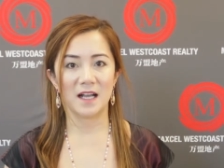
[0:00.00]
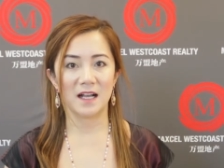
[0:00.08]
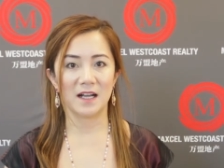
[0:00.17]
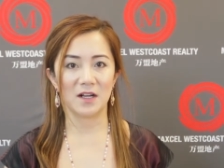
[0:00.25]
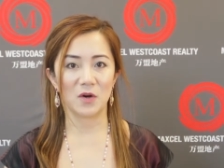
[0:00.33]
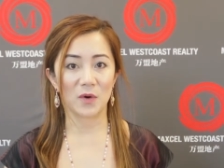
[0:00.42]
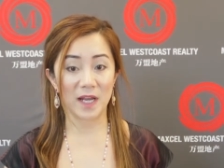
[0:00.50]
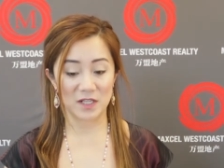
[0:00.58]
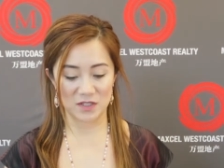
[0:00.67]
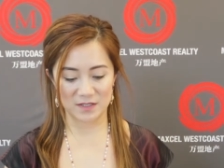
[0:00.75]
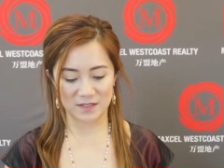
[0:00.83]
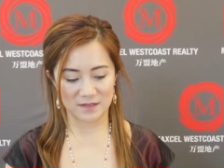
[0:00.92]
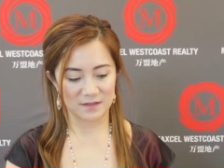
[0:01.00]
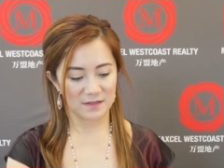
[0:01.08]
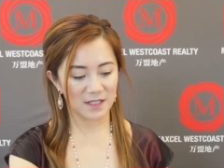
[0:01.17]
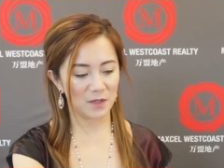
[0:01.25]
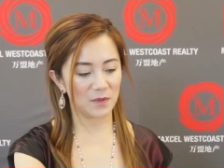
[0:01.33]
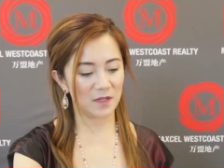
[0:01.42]
uh, or agents.
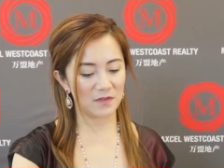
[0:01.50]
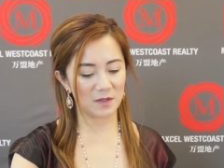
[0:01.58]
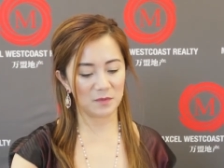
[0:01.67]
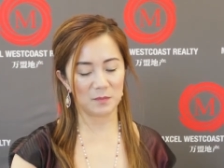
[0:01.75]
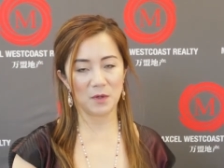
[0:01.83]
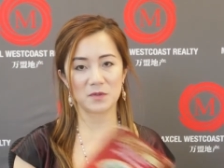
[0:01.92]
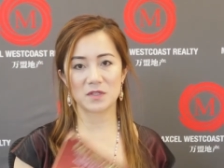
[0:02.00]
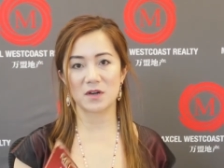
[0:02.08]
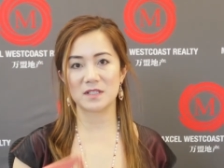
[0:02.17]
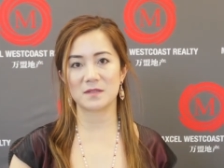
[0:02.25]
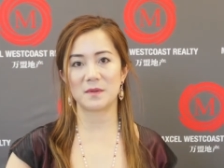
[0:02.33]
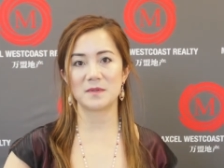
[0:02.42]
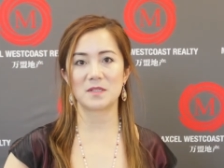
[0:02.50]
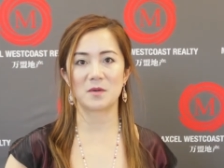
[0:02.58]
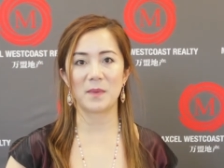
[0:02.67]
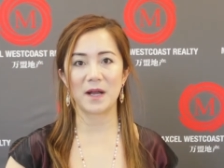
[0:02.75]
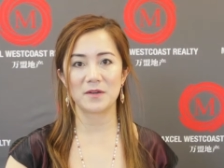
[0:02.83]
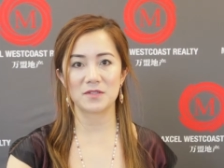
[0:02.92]
I would give them a postcard. Sometimes their
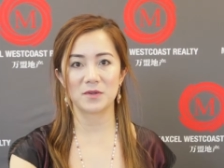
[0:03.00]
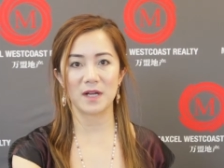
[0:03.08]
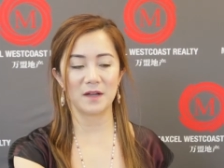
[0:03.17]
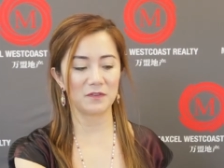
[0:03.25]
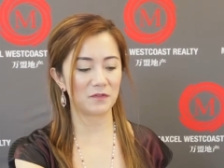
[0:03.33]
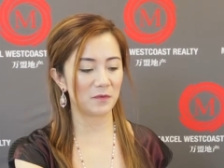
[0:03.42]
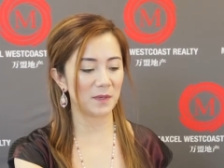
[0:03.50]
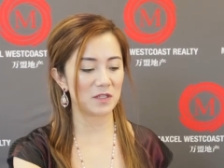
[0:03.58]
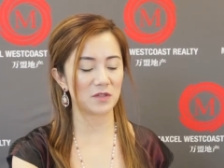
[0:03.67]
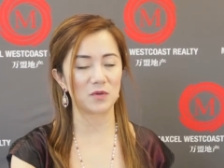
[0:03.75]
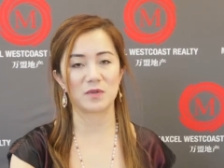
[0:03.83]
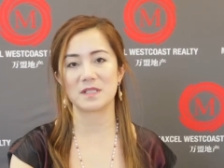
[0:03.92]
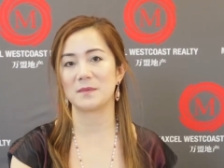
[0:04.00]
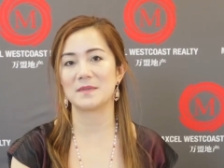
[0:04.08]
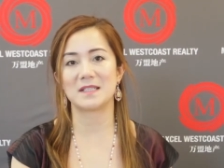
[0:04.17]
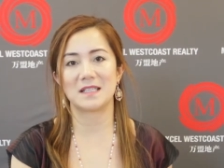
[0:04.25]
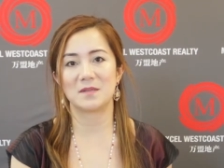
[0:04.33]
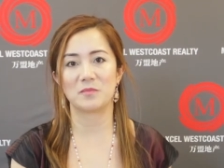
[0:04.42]
buyers don't have information, or
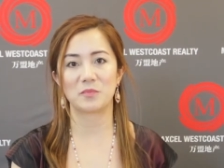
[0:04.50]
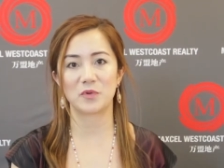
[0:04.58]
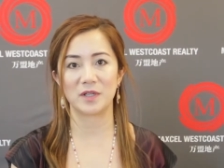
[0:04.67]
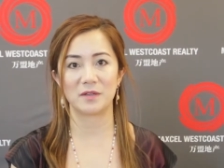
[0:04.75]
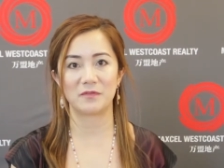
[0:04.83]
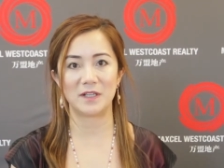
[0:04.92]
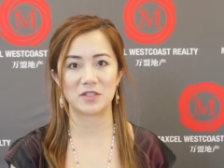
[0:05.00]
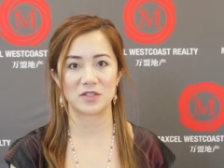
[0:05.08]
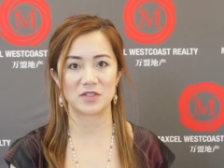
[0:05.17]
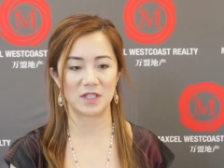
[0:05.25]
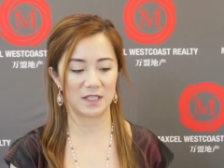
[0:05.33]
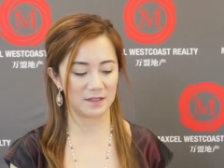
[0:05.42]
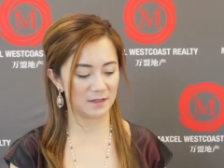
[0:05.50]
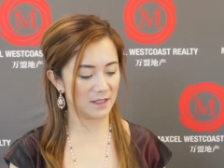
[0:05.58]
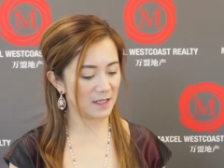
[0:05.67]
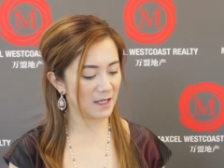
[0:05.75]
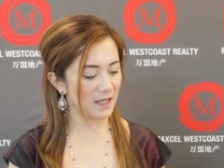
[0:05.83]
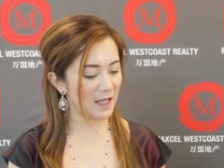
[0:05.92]
sometimes they didn't print a feature sheet.
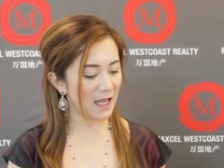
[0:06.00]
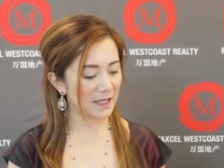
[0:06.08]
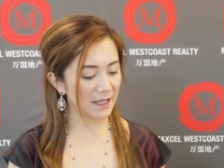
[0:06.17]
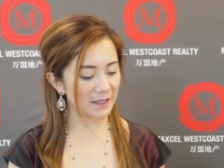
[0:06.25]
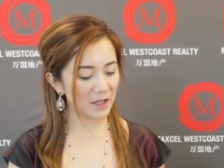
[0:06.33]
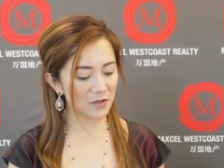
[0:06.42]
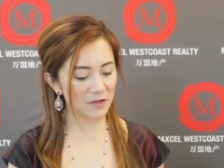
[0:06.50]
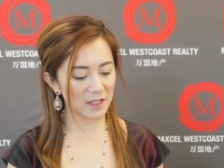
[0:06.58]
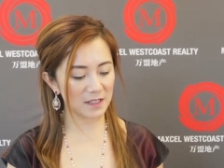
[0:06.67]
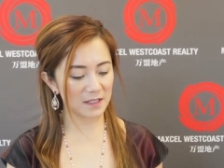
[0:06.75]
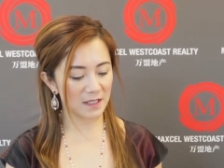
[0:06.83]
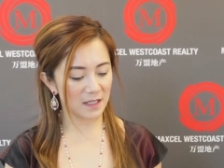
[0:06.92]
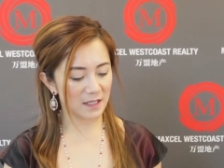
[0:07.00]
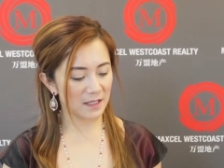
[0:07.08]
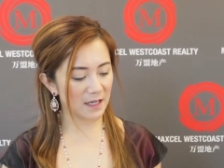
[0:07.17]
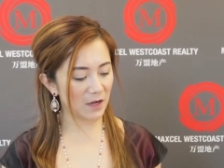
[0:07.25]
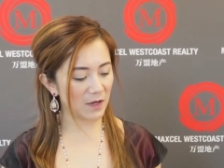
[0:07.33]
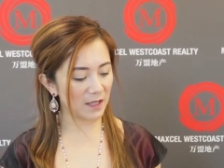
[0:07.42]
And another thing
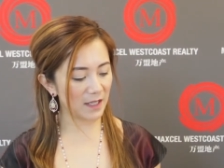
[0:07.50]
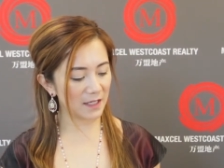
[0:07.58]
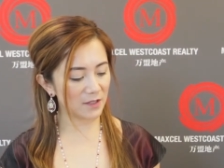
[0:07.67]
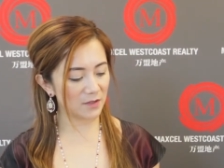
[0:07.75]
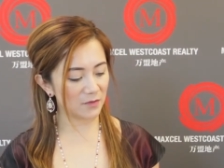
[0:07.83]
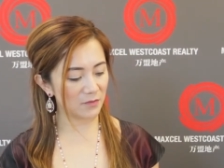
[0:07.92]
now I like